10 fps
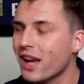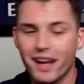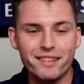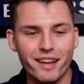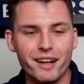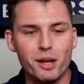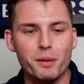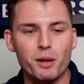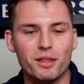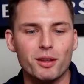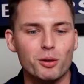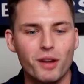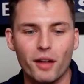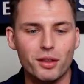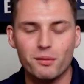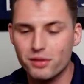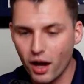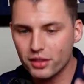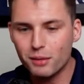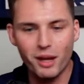Excited to be with you. Nothing,
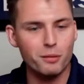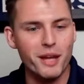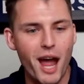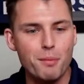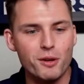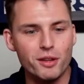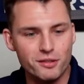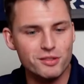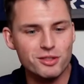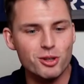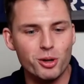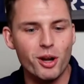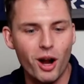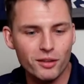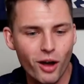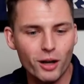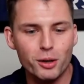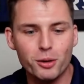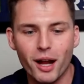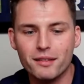nothing makes me happier than tuning on and talking
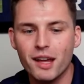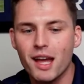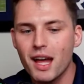to you guys.